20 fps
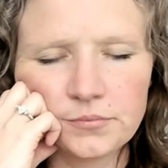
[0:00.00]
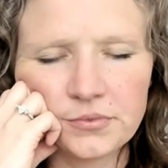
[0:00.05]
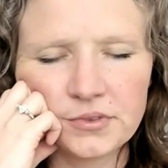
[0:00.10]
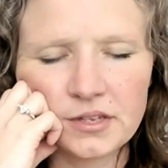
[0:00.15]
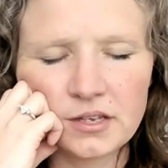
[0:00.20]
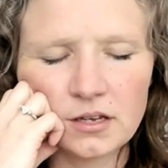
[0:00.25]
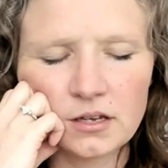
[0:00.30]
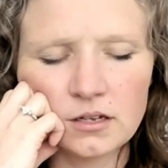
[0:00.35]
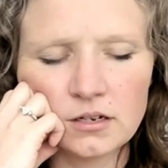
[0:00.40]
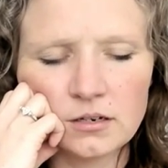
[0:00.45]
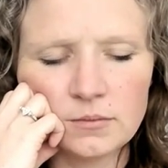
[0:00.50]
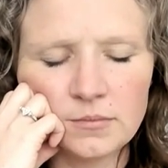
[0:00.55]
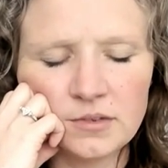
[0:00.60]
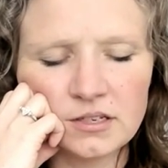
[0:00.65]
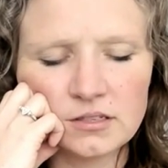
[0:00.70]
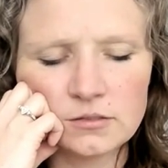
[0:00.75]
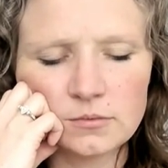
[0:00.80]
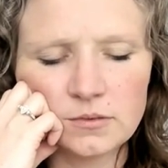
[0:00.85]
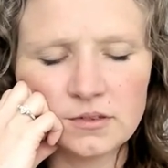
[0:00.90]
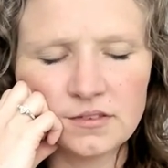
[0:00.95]
Kind of
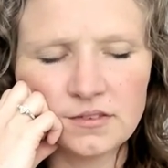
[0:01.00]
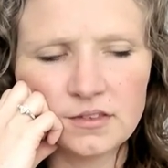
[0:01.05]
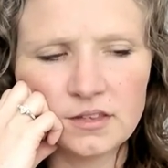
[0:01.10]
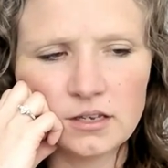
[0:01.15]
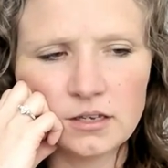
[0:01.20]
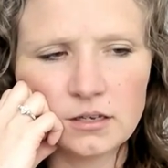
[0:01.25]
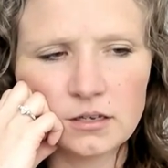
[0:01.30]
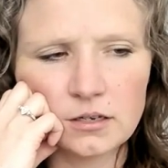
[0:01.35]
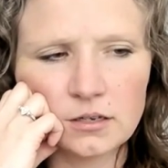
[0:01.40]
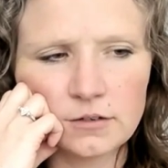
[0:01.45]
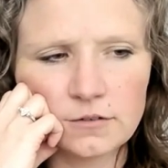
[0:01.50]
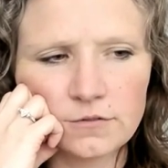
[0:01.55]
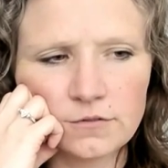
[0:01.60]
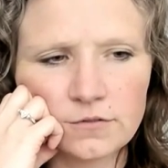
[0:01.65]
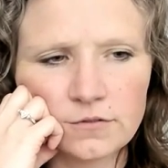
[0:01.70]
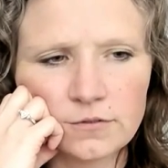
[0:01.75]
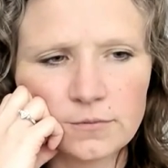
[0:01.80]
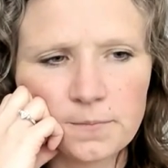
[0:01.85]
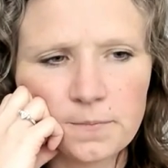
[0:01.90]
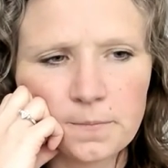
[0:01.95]
makes me think
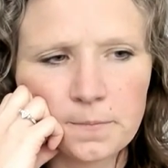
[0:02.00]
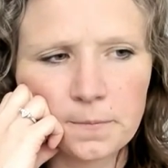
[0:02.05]
of